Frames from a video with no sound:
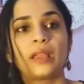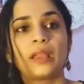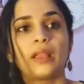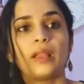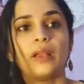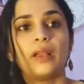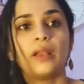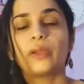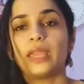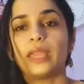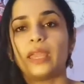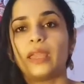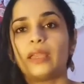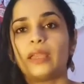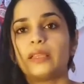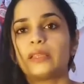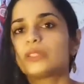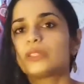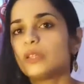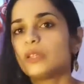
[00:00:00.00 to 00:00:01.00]
Okay,
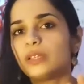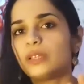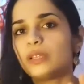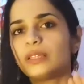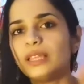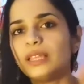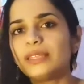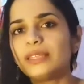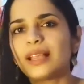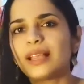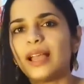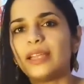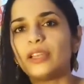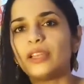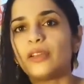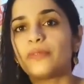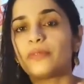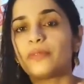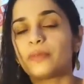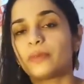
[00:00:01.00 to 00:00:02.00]
so this kind
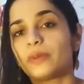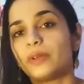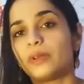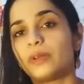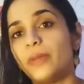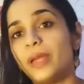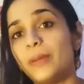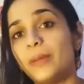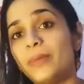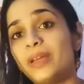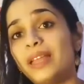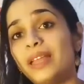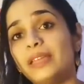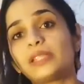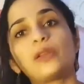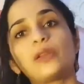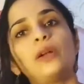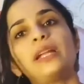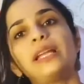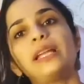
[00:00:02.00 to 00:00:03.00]
of memory
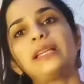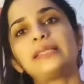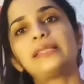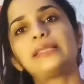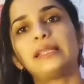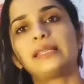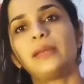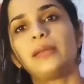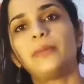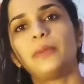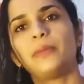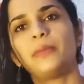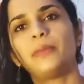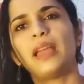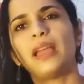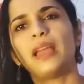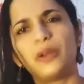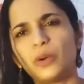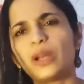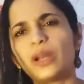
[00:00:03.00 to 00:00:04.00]
is called as sensory memory.
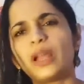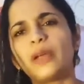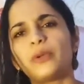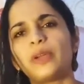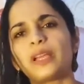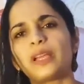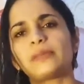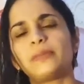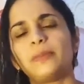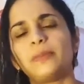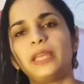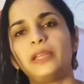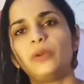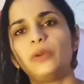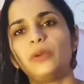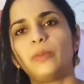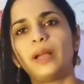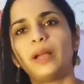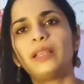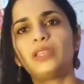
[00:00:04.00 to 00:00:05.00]
I don't have to explain
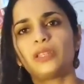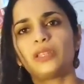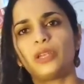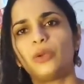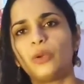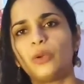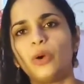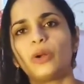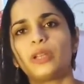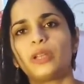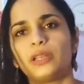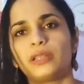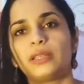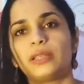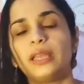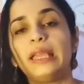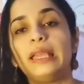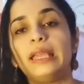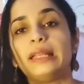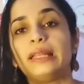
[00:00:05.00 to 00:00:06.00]
you much, you got it.
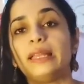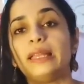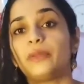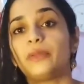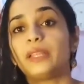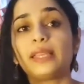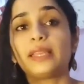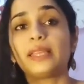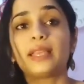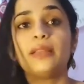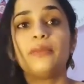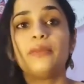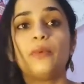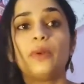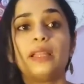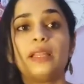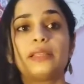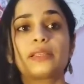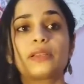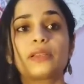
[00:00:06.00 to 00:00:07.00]
Now, the second
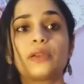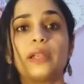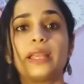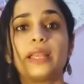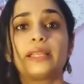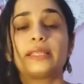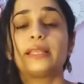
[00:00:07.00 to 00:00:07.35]
one is called as